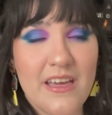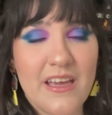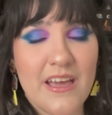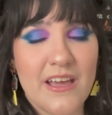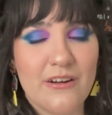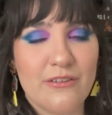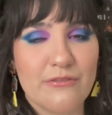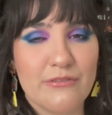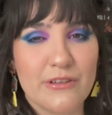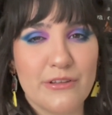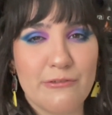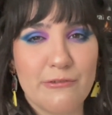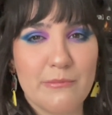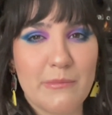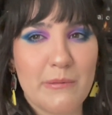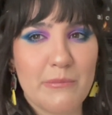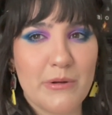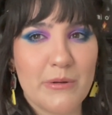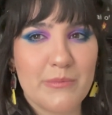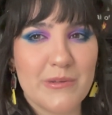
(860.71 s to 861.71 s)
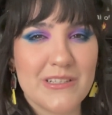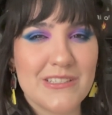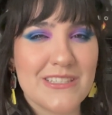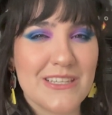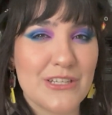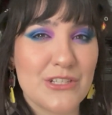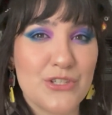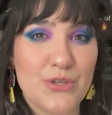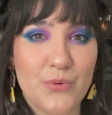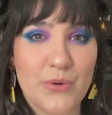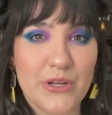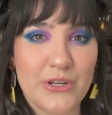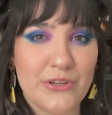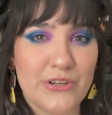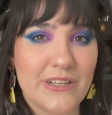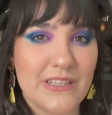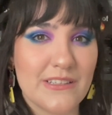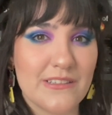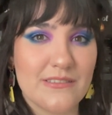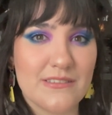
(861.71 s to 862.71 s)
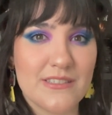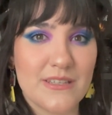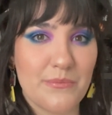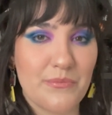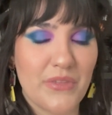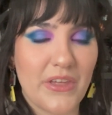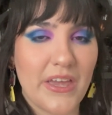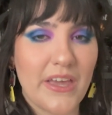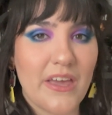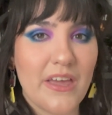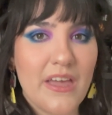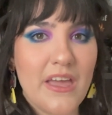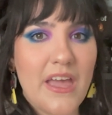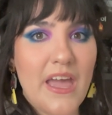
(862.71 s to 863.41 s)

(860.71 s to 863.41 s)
I don't really remember, but it's like 200 and something.